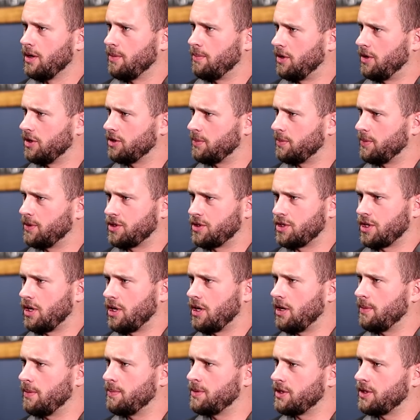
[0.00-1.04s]
multiple
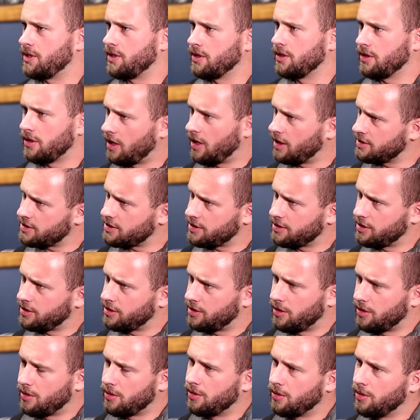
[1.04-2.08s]
jobs or lots on the
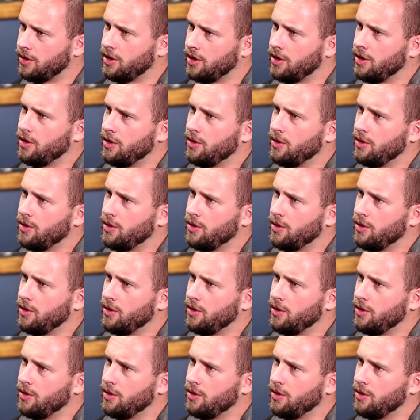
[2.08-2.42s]
go?